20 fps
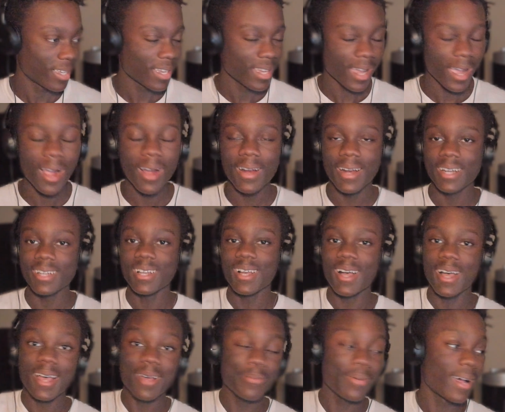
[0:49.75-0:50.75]
Alright,
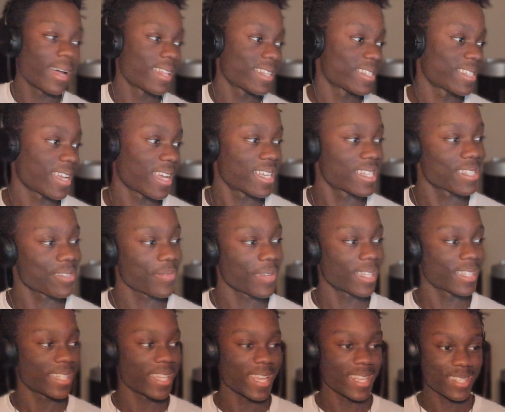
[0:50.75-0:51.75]
y'all, I apologize
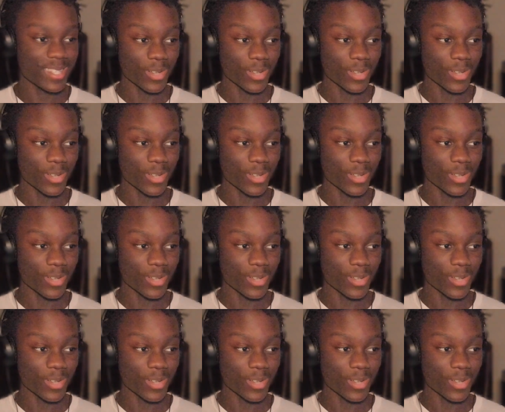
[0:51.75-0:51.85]
about that.